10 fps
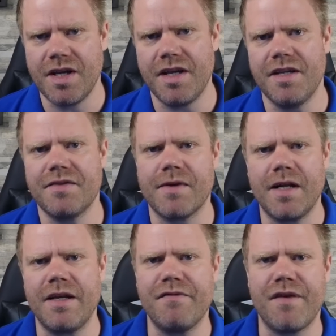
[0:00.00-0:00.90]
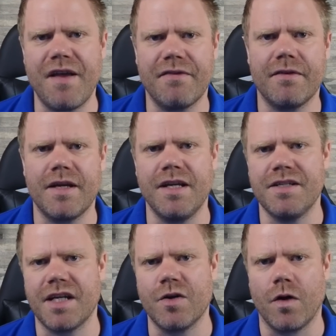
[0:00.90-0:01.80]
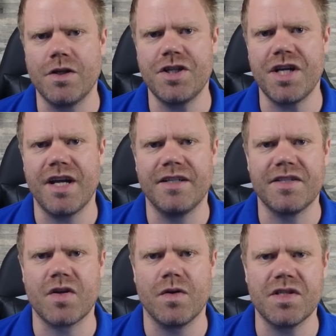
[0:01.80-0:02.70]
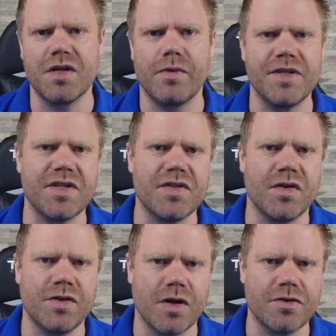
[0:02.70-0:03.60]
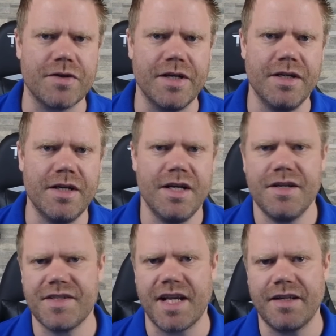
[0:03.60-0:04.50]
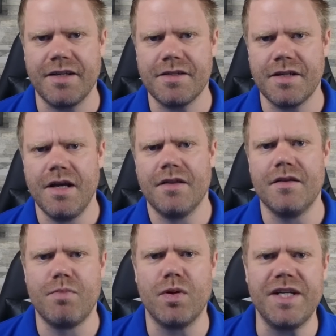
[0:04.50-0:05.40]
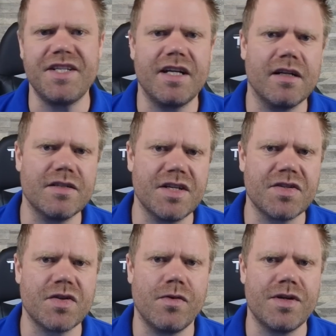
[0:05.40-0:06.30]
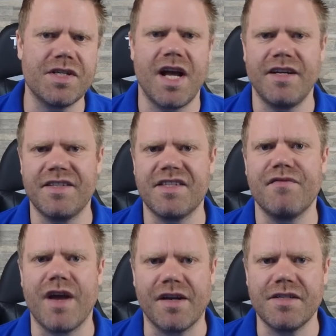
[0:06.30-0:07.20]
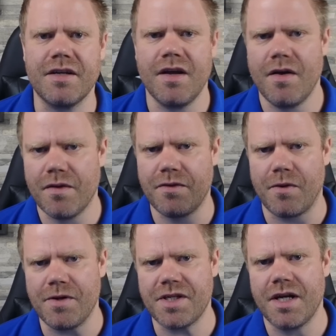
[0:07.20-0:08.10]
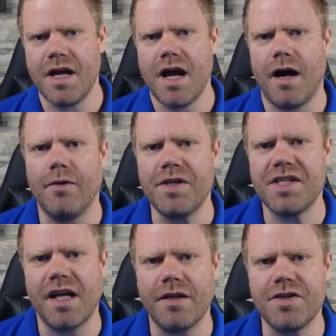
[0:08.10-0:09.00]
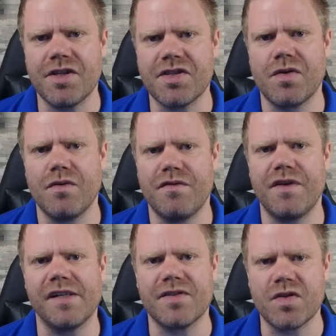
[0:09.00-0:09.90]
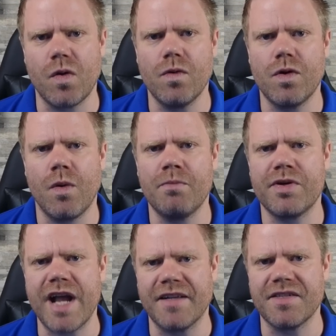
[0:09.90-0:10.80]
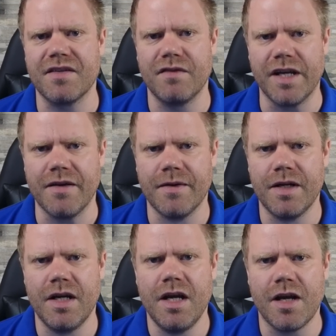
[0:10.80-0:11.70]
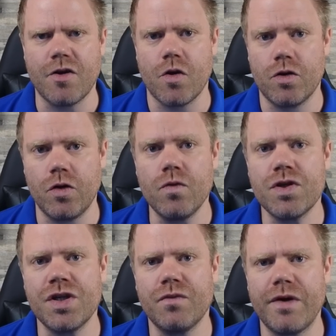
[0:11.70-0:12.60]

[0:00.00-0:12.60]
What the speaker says: Israeli faith in technology and its consequences on doctrine. Second, the political discord and its effect. Third, how intelligence could fail so comprehensively. In conclusion, we